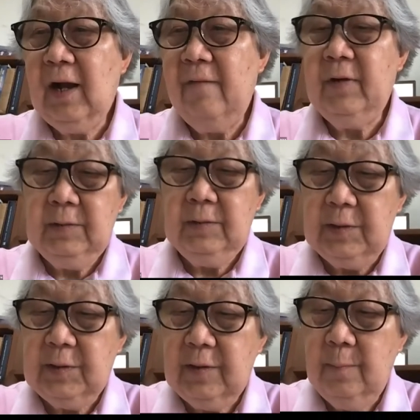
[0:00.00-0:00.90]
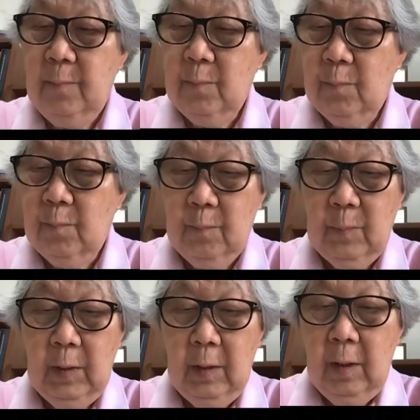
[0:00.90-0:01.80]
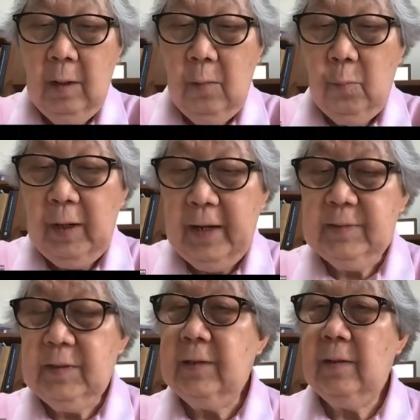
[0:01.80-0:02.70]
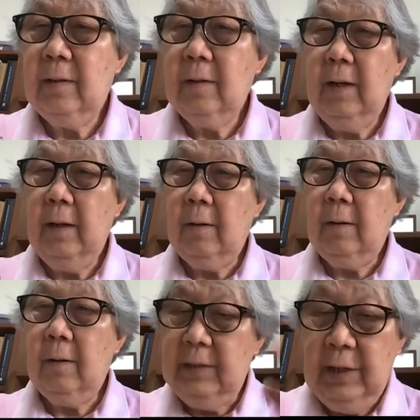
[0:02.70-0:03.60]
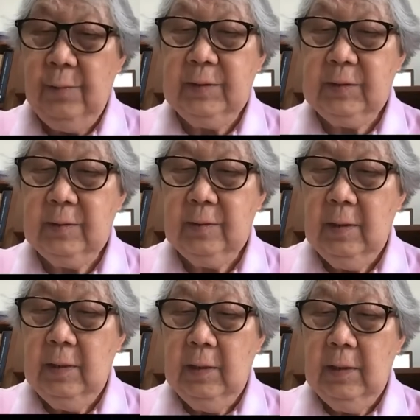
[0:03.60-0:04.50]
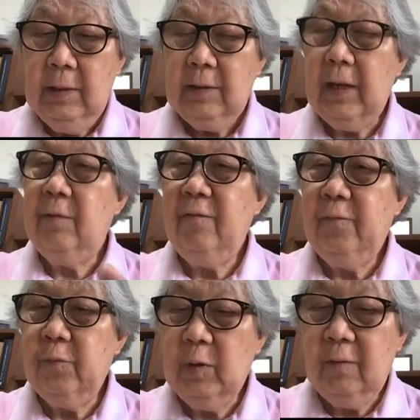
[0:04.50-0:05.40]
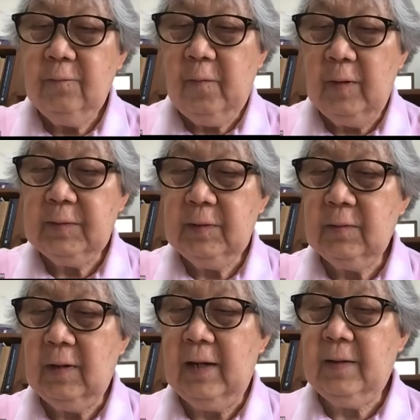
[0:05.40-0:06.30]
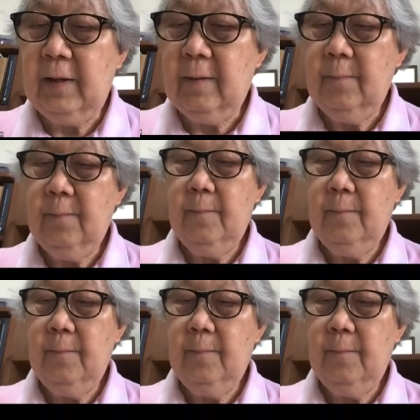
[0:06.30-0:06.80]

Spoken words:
governance system, will exert continuous centrifugal forces on ASEAN.